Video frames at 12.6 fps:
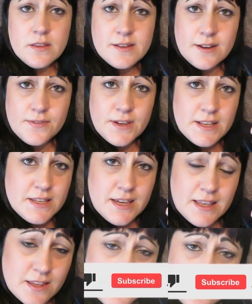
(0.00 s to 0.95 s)
Don't forget to
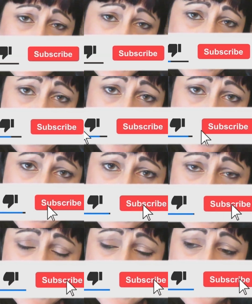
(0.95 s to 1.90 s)
hit the thumbs up,
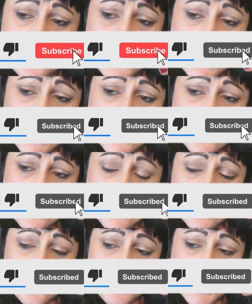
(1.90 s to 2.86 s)
don't forget to
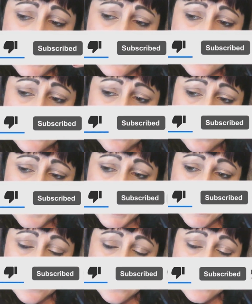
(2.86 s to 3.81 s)
leave me a nice
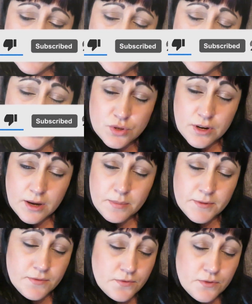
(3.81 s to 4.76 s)
comment,
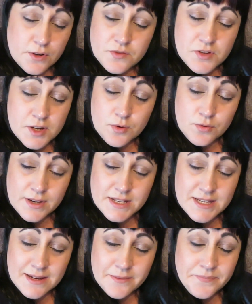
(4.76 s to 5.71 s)
subscribe if you've not done
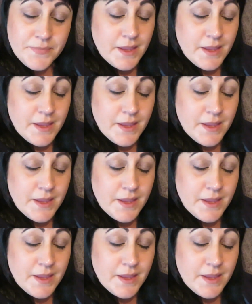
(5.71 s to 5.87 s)
already,